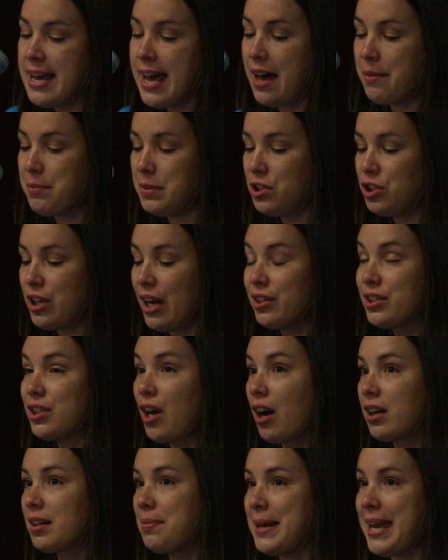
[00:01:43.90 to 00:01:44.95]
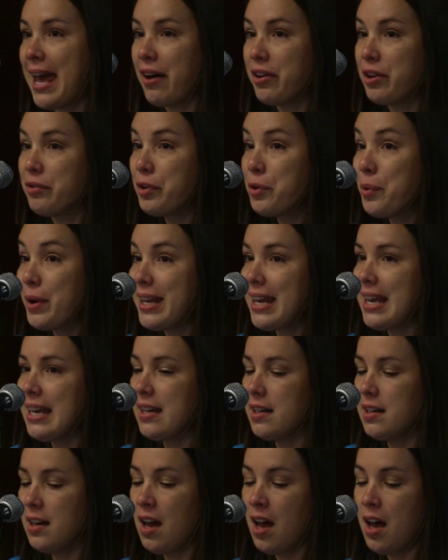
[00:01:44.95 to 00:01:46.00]
and Michelle talked me out of
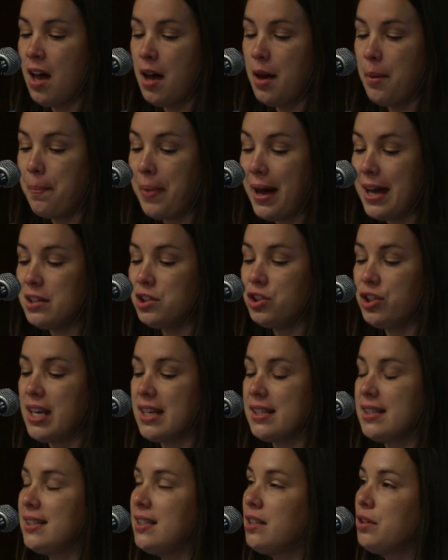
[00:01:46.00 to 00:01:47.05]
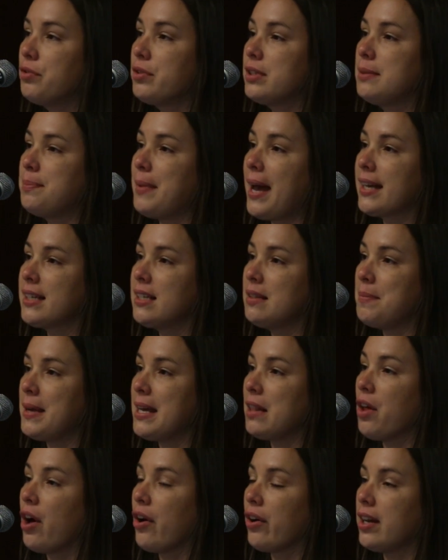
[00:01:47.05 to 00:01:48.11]
quitting, but she has still respected me
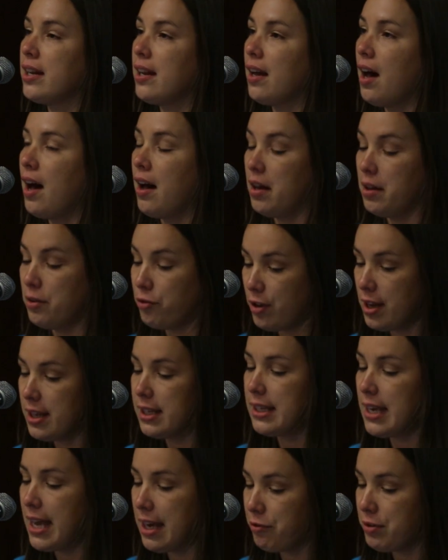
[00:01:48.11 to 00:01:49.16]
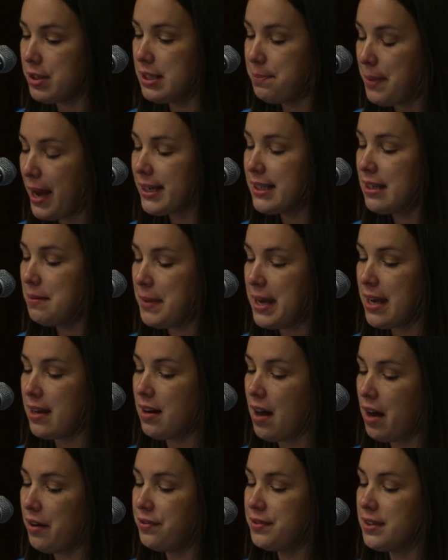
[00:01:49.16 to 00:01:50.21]

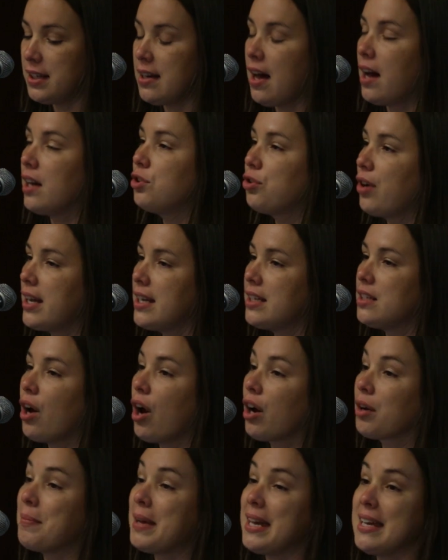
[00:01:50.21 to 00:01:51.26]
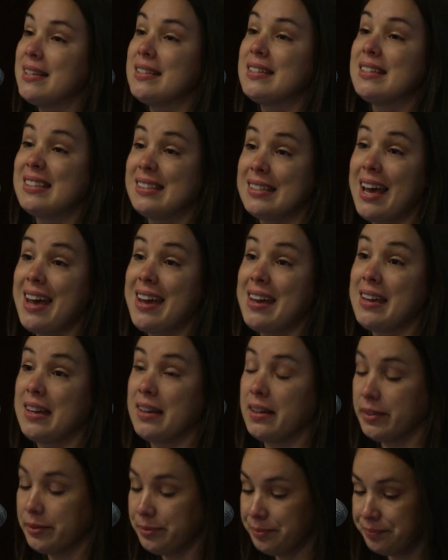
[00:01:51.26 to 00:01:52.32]
enough to not try to talk me into
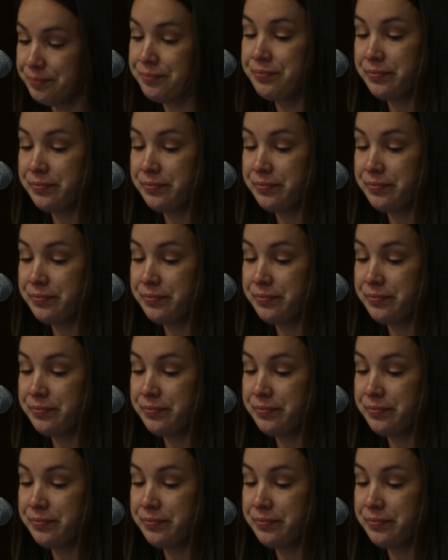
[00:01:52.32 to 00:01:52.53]
staying.